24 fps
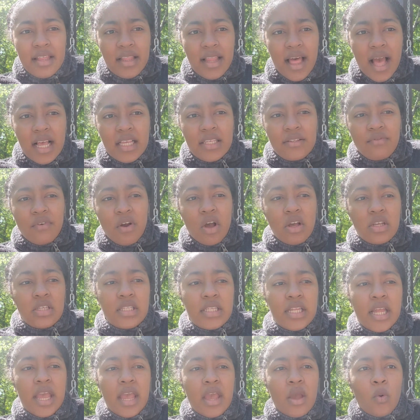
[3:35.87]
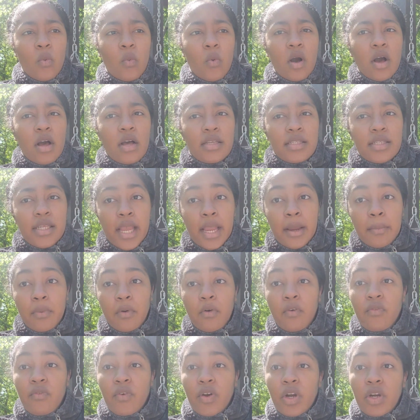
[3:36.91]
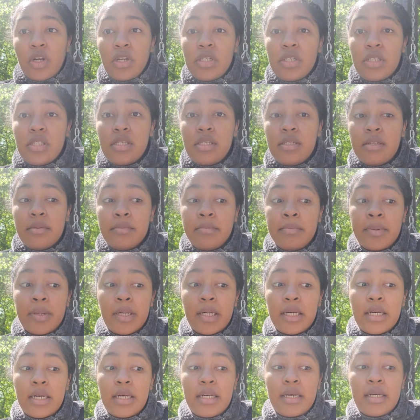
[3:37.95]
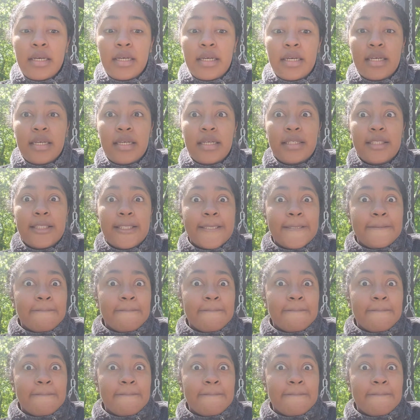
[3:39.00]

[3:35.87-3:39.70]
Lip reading: the last frost date was April 1st, but